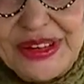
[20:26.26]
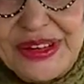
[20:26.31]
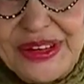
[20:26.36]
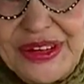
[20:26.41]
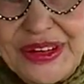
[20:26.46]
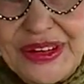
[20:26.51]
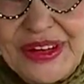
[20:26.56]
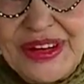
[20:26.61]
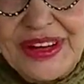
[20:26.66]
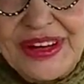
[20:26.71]

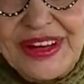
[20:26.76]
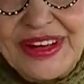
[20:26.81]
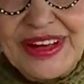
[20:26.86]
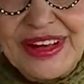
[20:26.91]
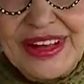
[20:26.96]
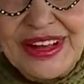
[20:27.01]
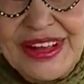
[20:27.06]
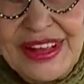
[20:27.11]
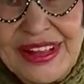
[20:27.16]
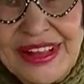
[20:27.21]
Oh, I think
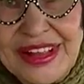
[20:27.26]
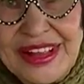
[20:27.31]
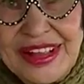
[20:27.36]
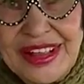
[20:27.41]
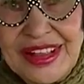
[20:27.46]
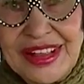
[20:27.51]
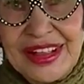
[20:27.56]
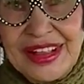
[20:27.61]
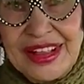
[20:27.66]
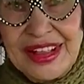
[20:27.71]
that one's for me
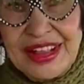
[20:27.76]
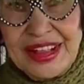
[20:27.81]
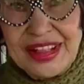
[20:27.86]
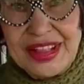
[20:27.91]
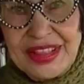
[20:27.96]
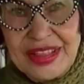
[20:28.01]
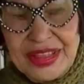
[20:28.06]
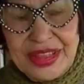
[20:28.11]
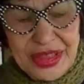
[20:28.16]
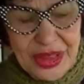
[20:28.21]
too.
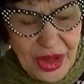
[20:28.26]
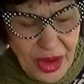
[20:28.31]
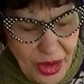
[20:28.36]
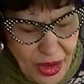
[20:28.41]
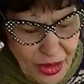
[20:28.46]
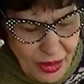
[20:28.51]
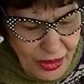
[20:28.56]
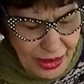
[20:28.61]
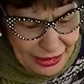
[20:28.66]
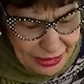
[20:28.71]
No, I'm just no,
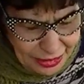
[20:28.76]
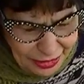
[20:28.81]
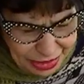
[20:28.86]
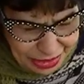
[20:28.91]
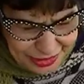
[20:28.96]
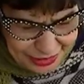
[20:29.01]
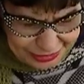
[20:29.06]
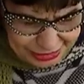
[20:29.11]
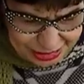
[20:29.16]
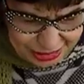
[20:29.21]
kidding. No, I don't
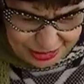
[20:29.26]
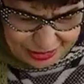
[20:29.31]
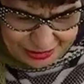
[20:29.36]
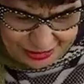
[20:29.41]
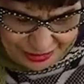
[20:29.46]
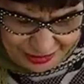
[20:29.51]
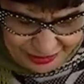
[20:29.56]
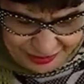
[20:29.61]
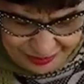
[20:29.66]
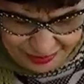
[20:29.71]
think
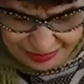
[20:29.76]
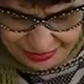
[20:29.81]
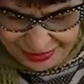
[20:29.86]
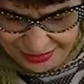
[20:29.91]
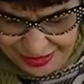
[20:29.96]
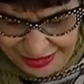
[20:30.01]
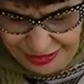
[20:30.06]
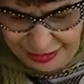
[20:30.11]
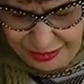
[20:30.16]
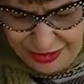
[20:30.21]
so.
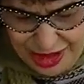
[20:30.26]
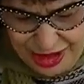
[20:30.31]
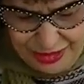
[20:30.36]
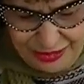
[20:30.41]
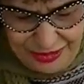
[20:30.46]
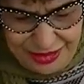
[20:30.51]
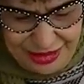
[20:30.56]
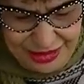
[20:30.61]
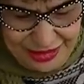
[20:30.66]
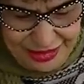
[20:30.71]
I'm,
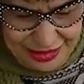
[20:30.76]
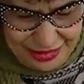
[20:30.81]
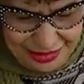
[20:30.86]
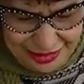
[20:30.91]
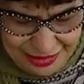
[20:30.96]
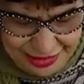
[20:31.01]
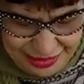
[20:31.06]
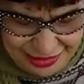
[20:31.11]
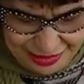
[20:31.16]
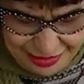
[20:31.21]
I'm,
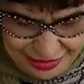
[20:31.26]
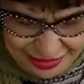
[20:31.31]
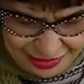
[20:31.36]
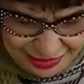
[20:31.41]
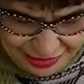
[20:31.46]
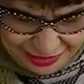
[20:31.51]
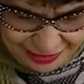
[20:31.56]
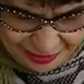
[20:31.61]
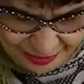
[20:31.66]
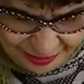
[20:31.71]
candies,
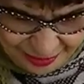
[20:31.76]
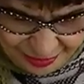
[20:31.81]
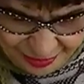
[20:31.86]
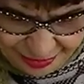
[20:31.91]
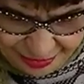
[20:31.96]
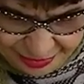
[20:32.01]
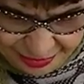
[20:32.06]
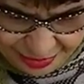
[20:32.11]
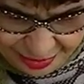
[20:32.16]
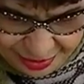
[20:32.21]
man, that's so
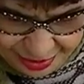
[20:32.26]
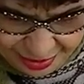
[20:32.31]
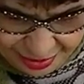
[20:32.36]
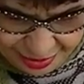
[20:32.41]
good.